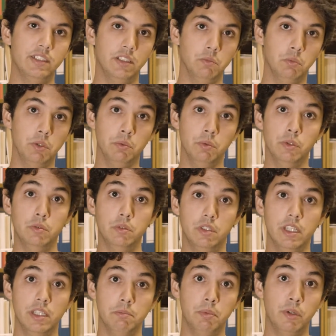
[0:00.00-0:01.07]
and we would
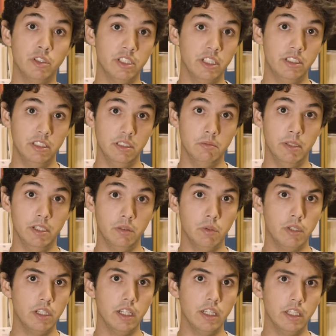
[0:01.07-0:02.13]
then process it very
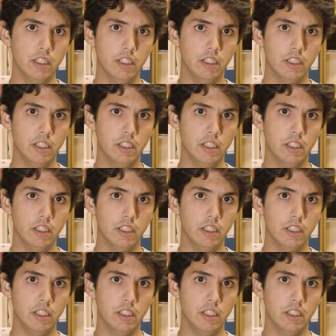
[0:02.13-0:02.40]
quickly.